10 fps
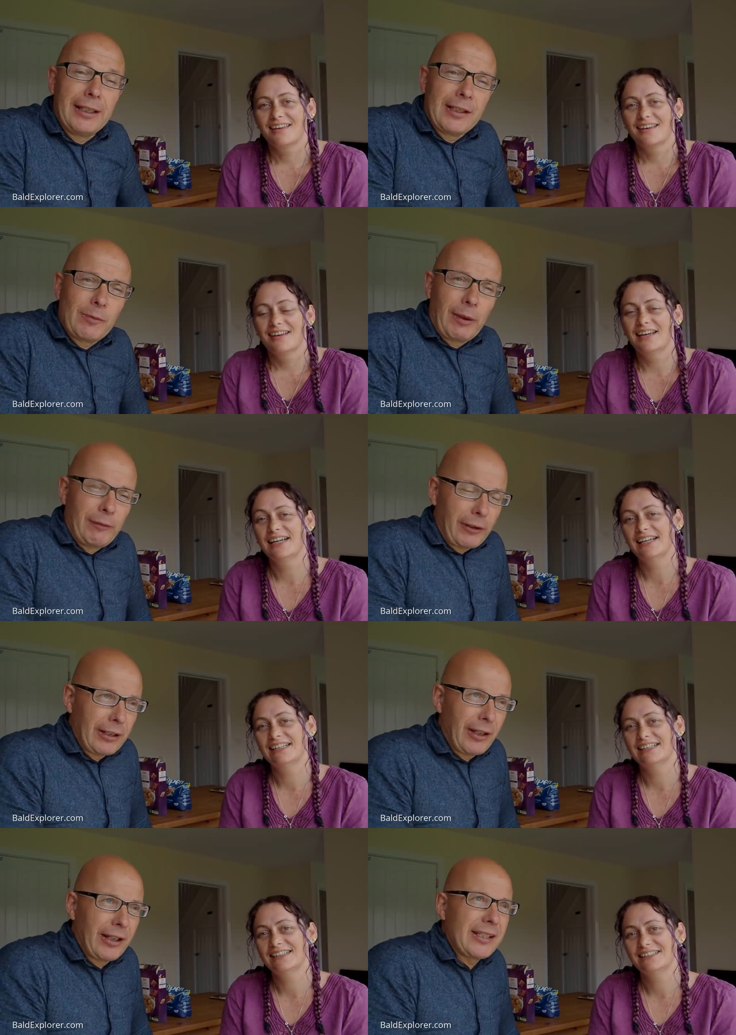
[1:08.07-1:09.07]
Speaker 1: It's been very
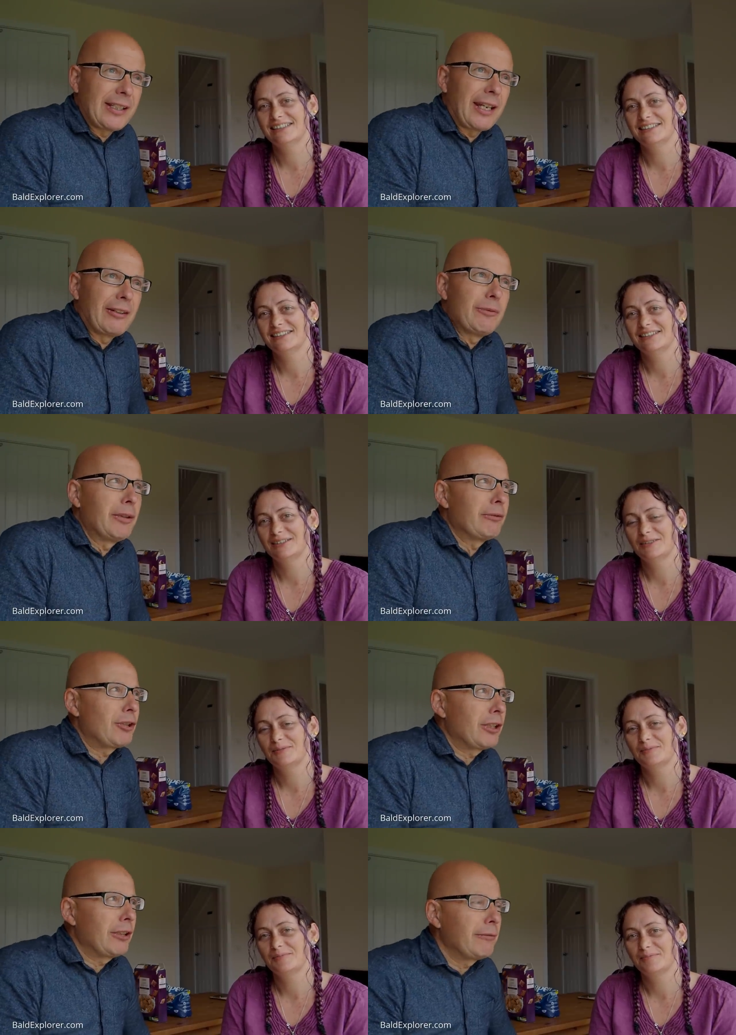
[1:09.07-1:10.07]
nice down in
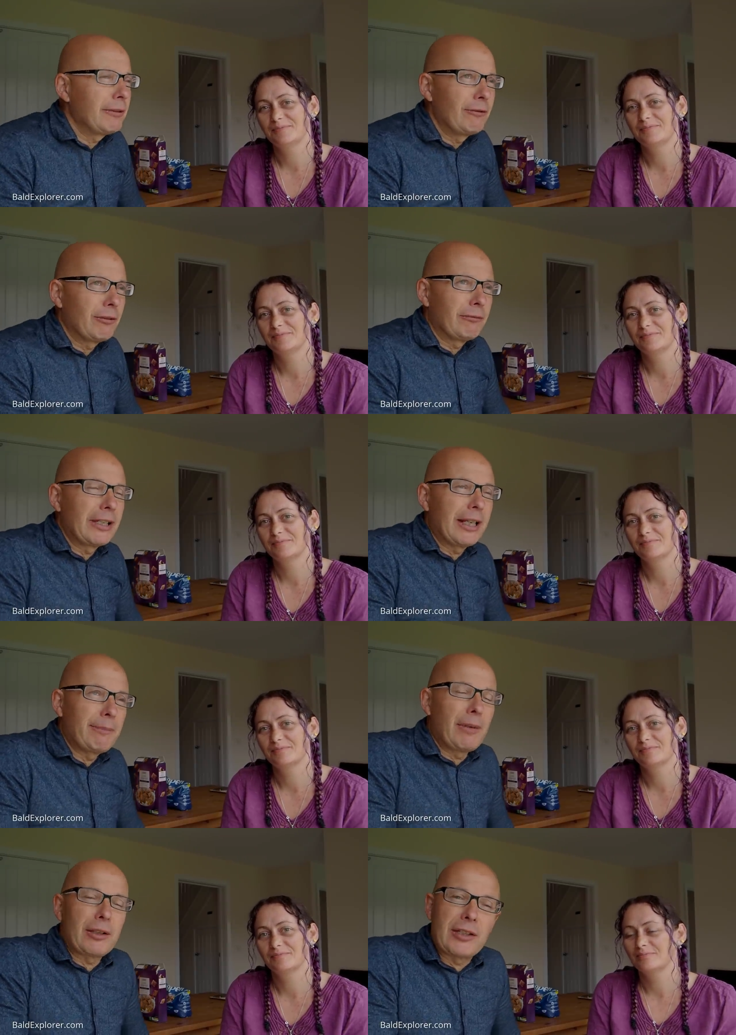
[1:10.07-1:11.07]
Wiltshire. We've not really had
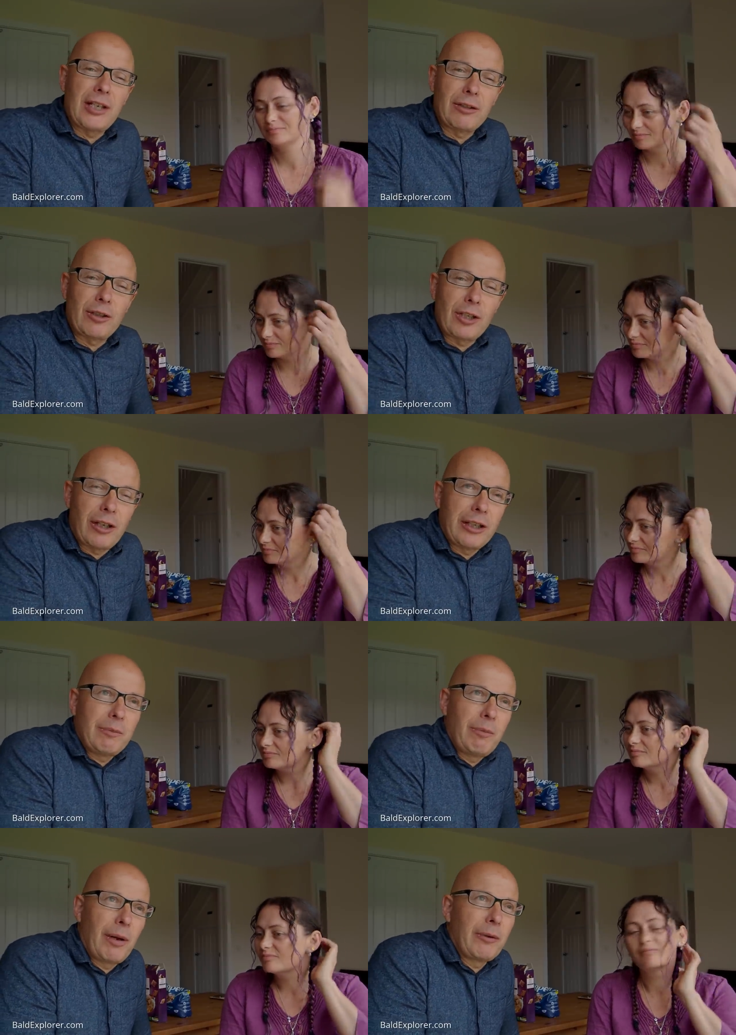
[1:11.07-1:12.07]
much sunshine,
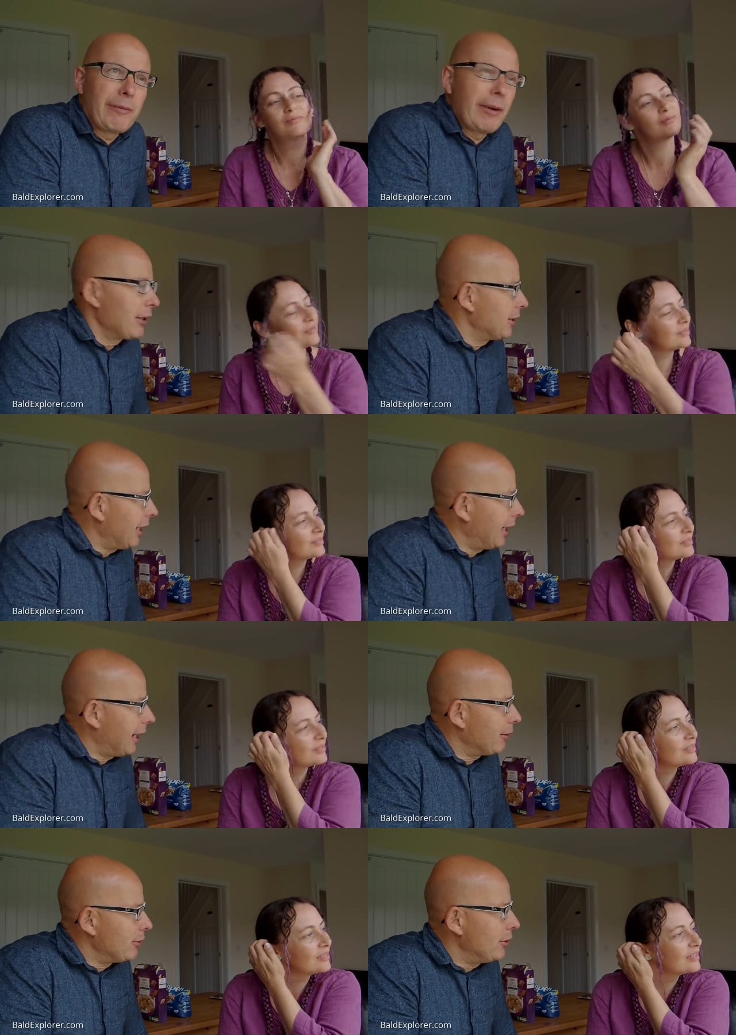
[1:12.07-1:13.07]
but we've managed to get
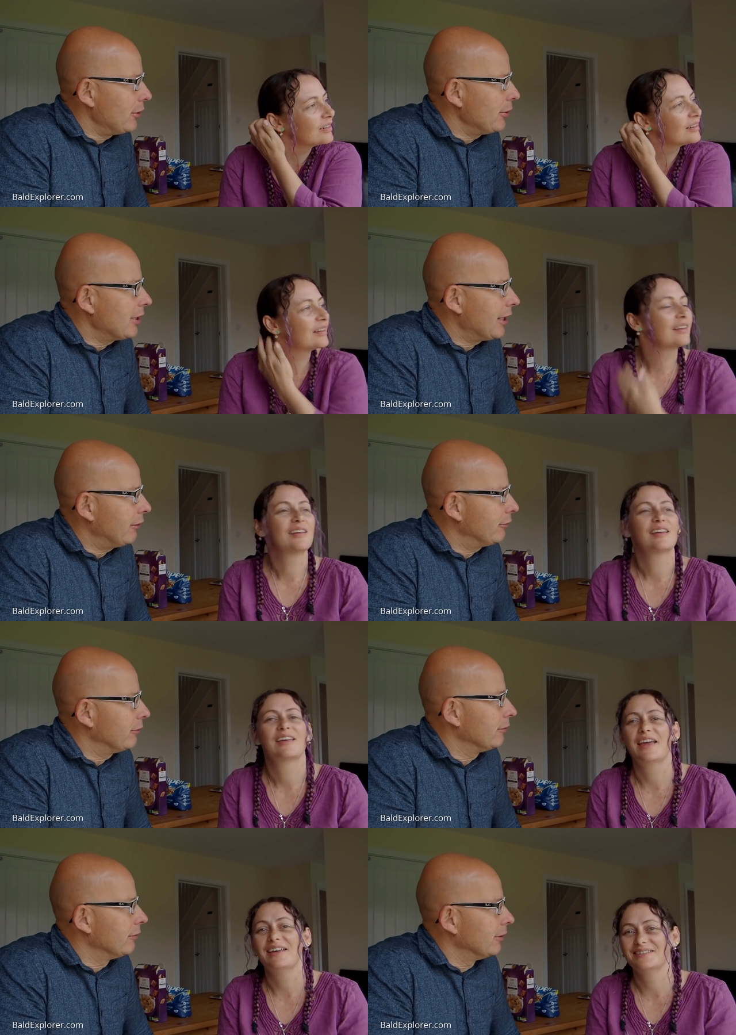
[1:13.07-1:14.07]
out and do stuff.
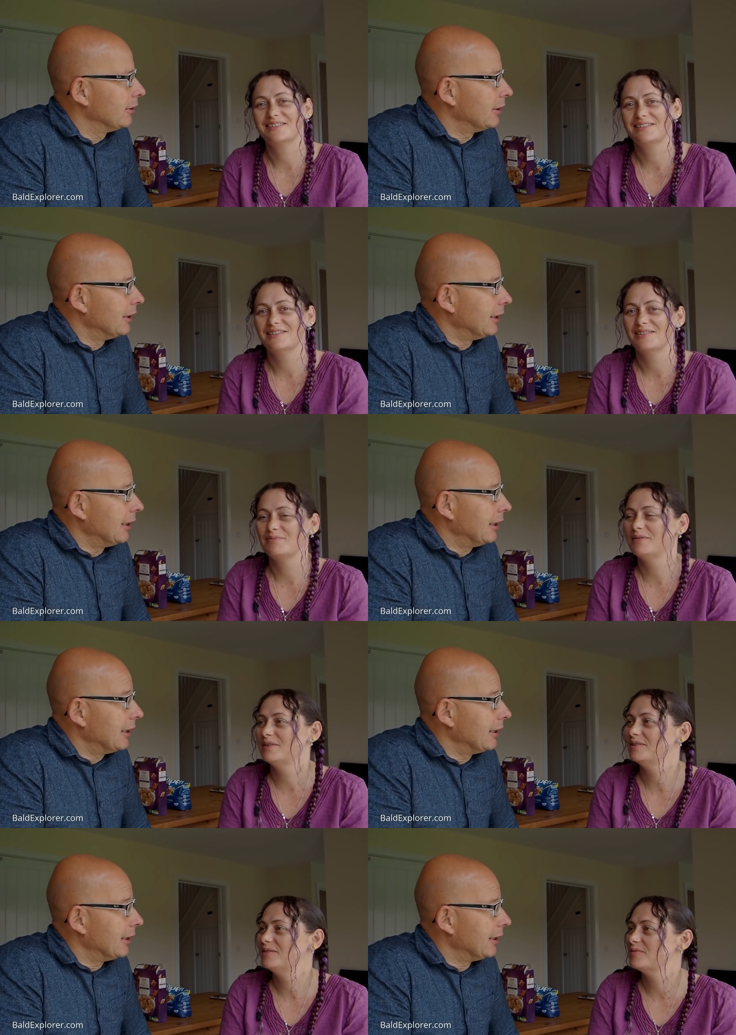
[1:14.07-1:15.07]
Speaker 2: Yes, it's
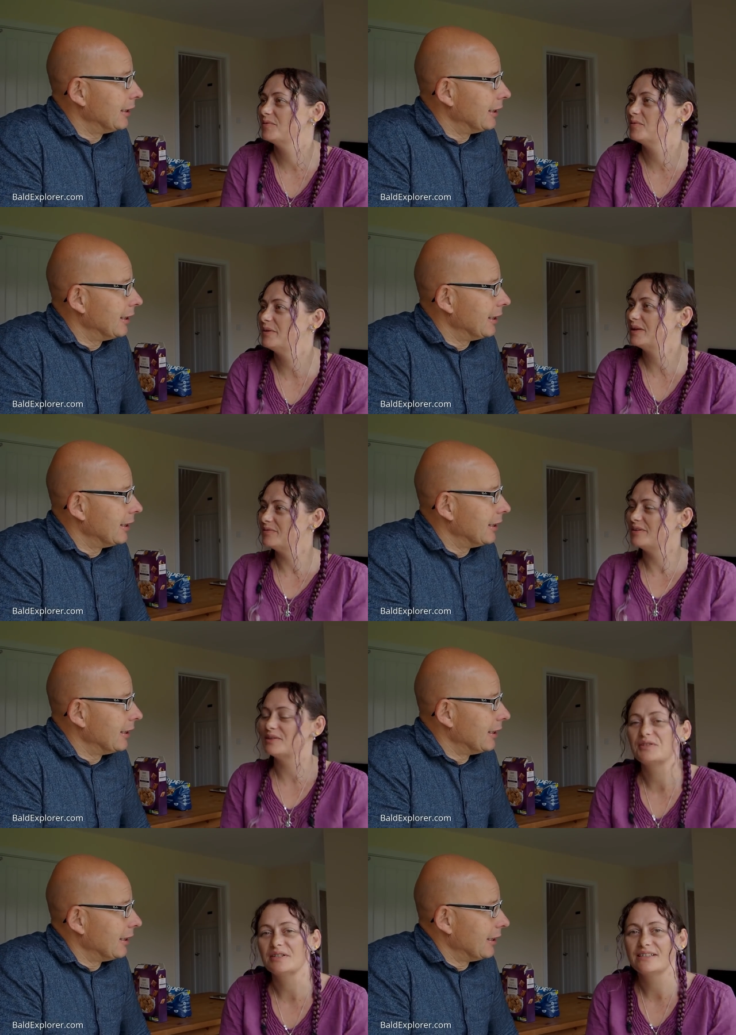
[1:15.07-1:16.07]
been one big
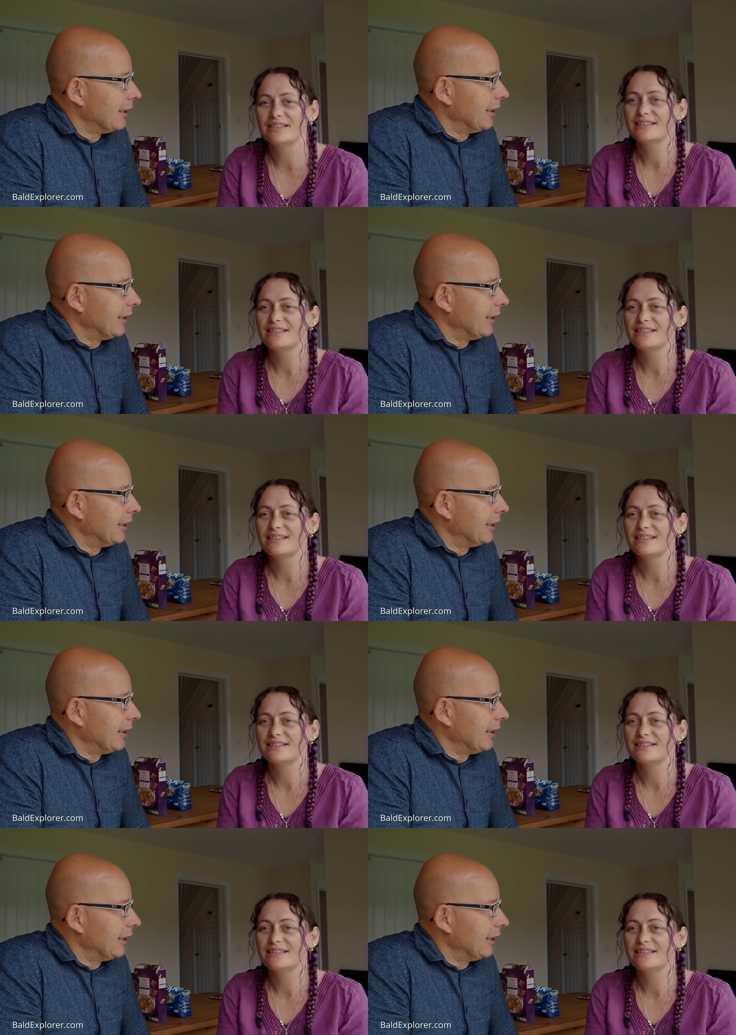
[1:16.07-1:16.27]
adventure.